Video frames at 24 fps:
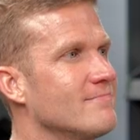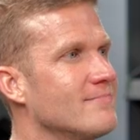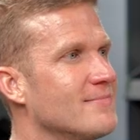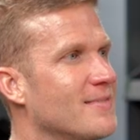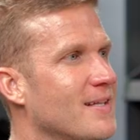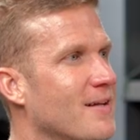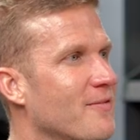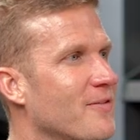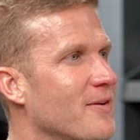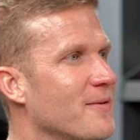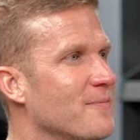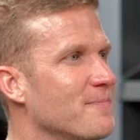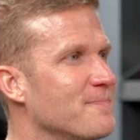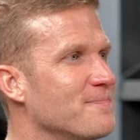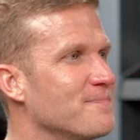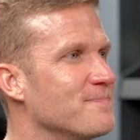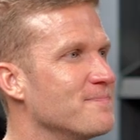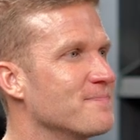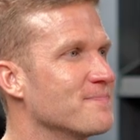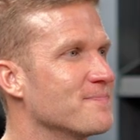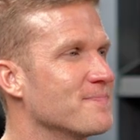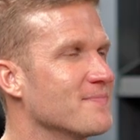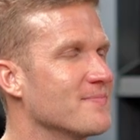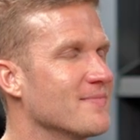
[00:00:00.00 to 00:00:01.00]
Love it.
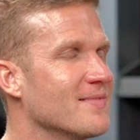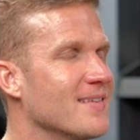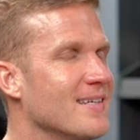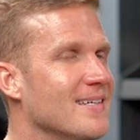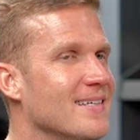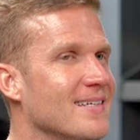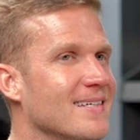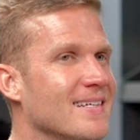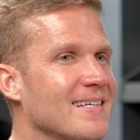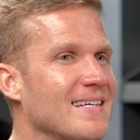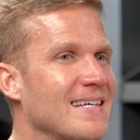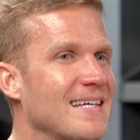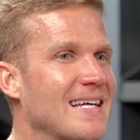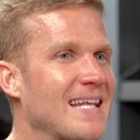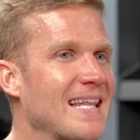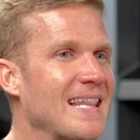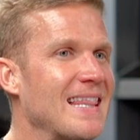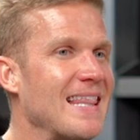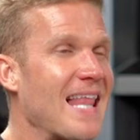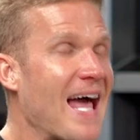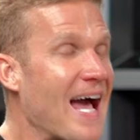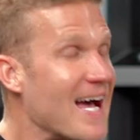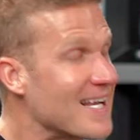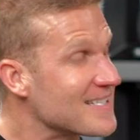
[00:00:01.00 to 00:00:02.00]

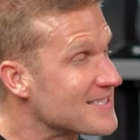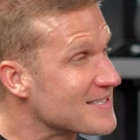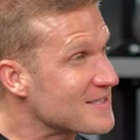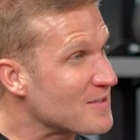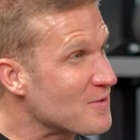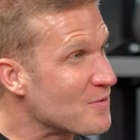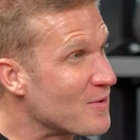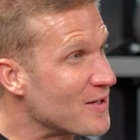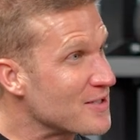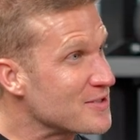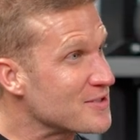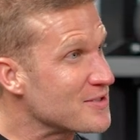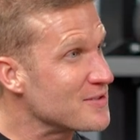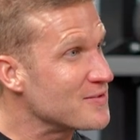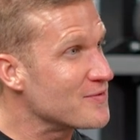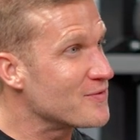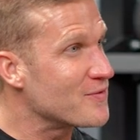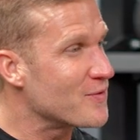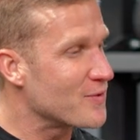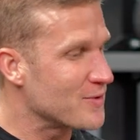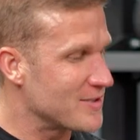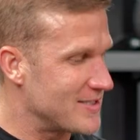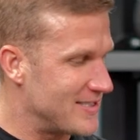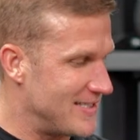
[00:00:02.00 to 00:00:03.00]
Last question
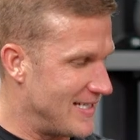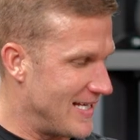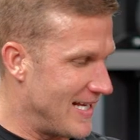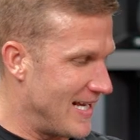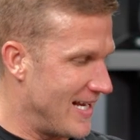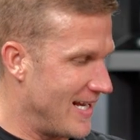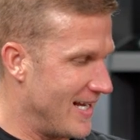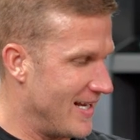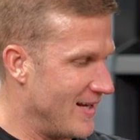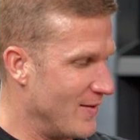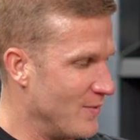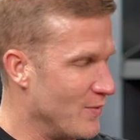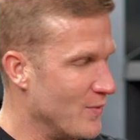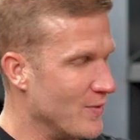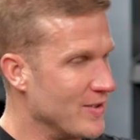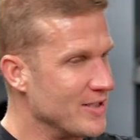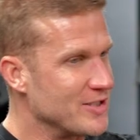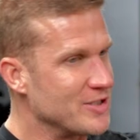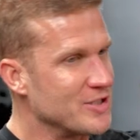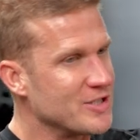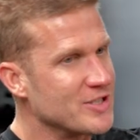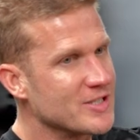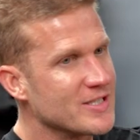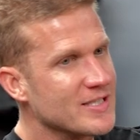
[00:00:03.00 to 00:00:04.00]
for today,
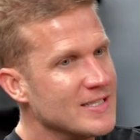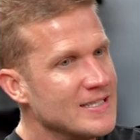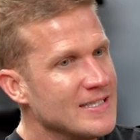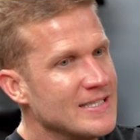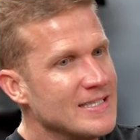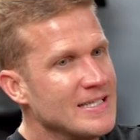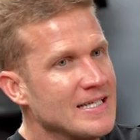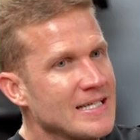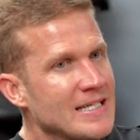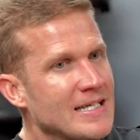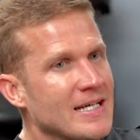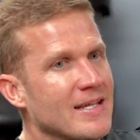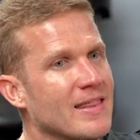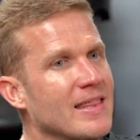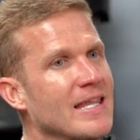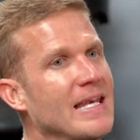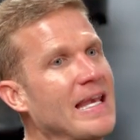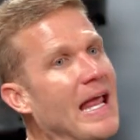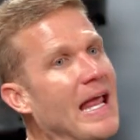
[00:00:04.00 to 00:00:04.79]
which the